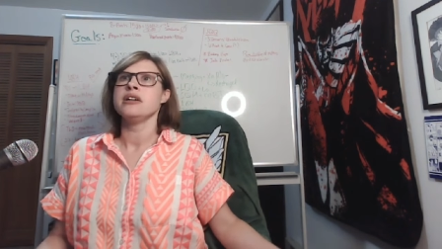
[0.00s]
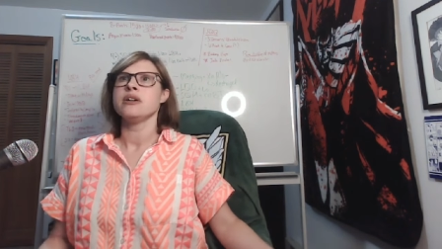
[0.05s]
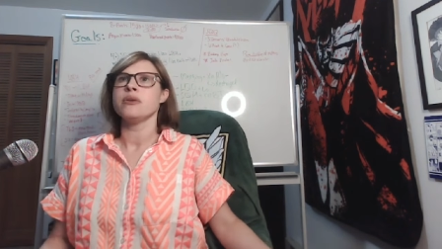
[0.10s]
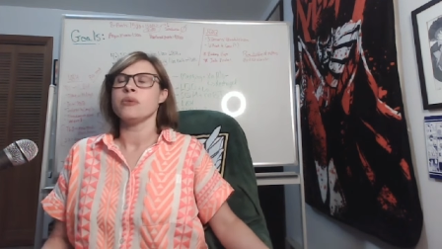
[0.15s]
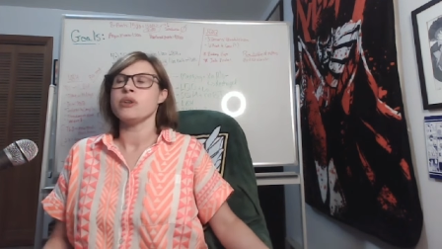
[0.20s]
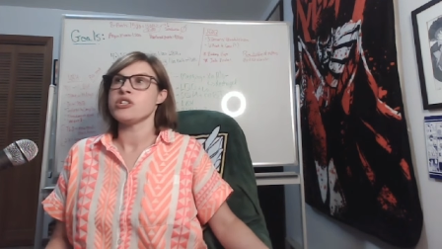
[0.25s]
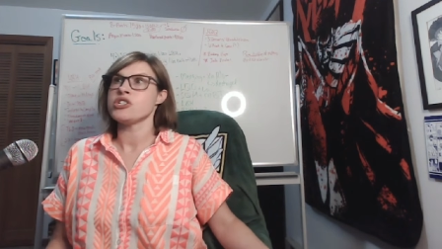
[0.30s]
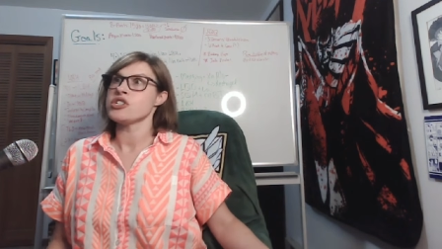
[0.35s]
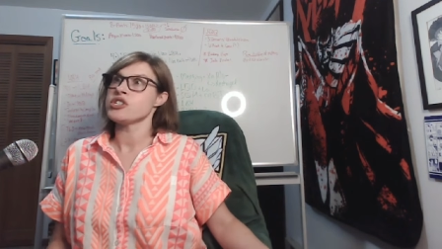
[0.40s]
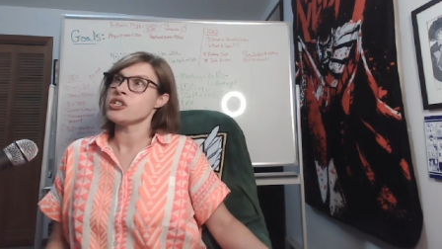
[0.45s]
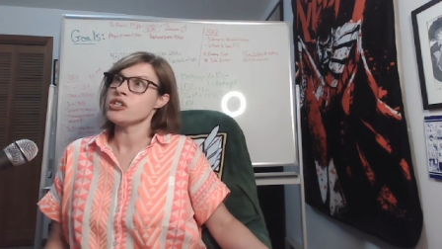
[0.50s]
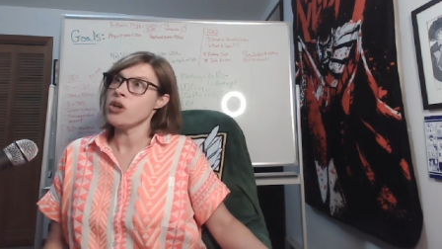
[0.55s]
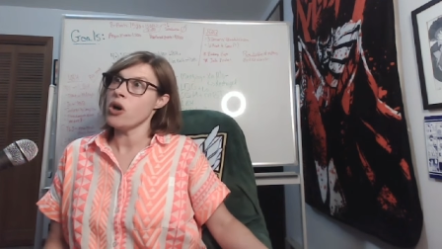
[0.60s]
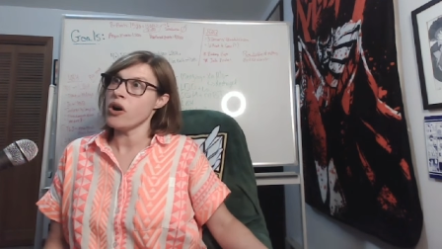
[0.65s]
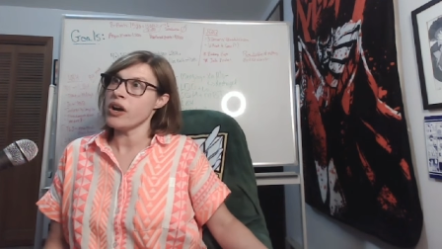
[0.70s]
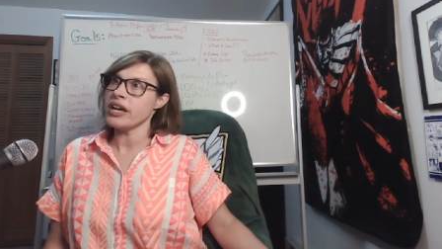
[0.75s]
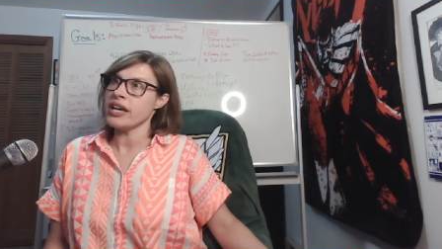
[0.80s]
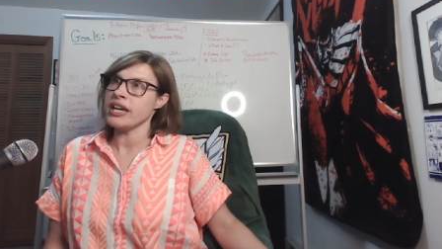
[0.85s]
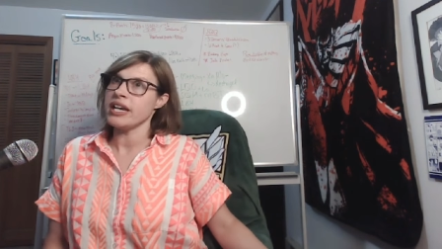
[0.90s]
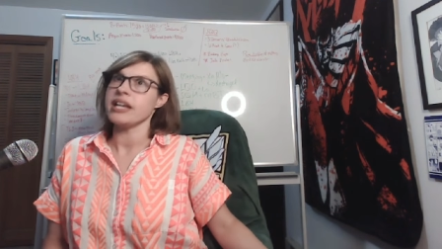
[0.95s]
which is
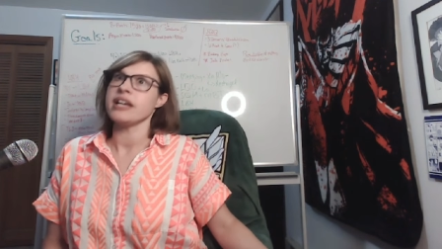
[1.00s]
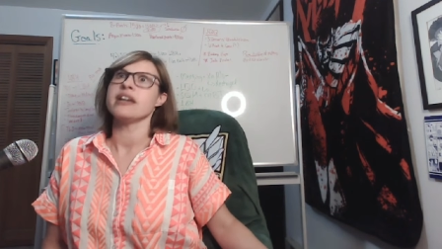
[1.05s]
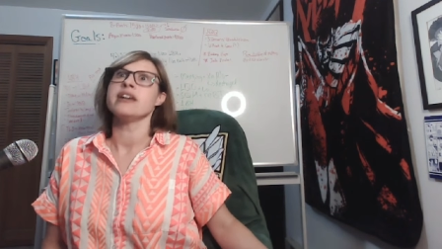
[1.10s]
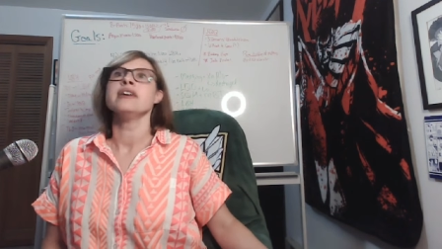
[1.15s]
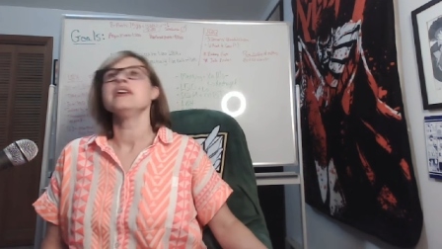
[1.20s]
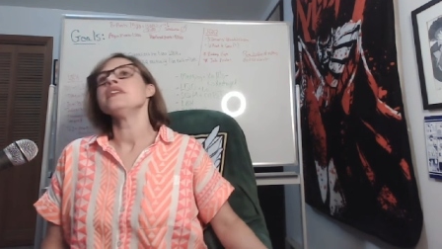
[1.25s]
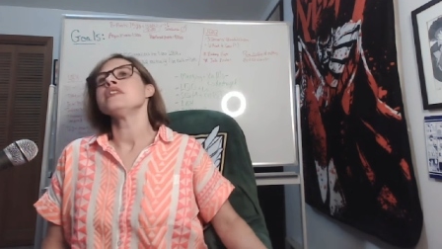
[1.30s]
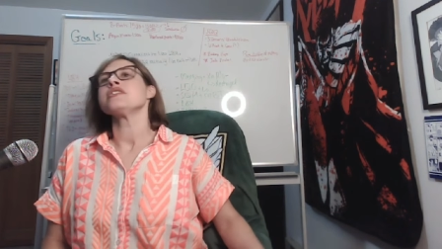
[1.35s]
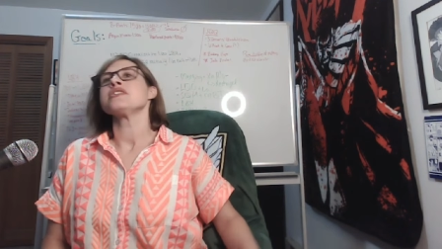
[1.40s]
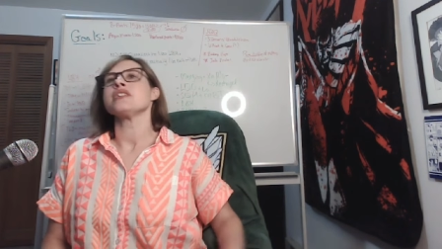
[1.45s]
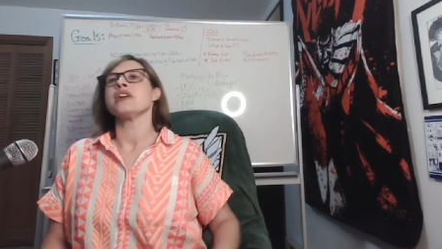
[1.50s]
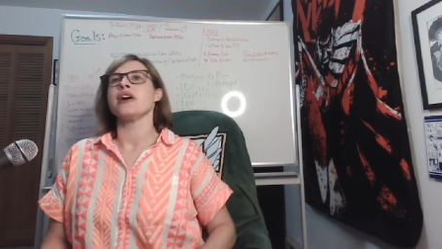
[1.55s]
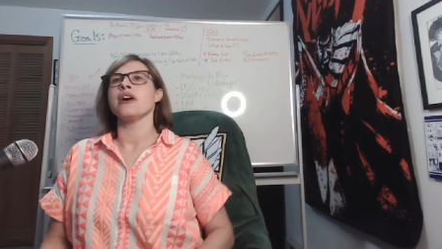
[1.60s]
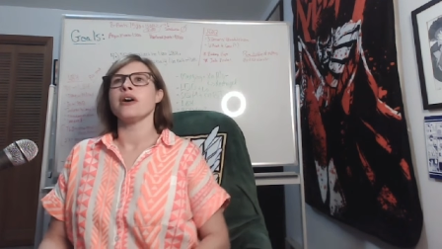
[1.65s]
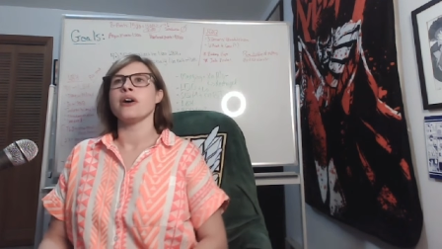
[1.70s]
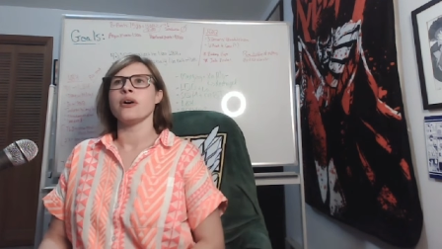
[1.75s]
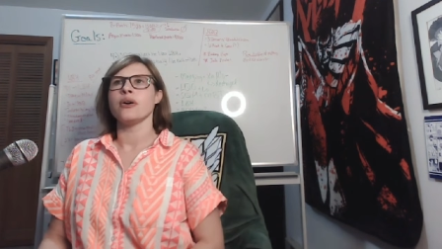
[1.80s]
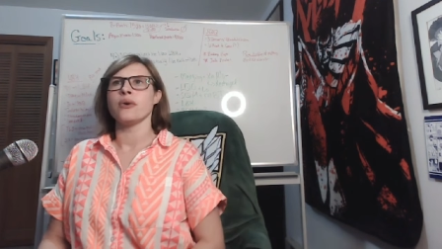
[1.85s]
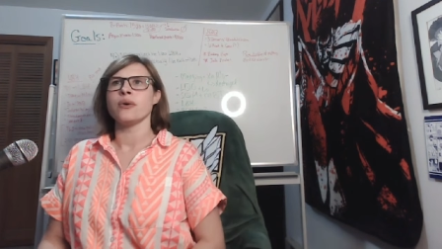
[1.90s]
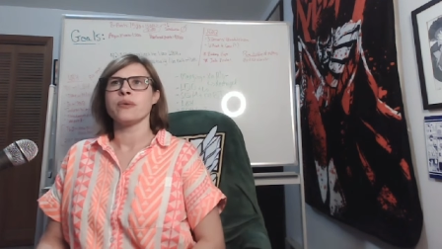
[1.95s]
annoying.
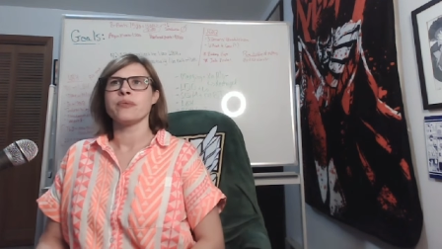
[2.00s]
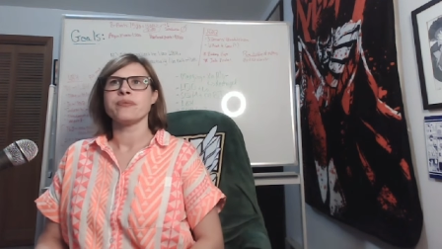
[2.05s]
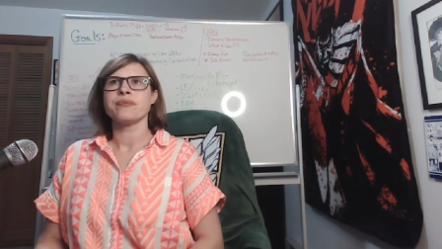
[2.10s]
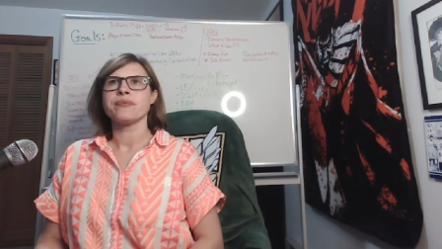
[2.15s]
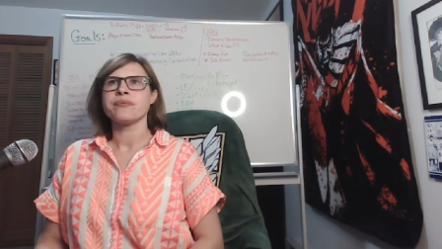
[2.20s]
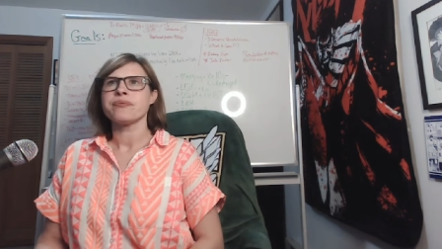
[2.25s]
So,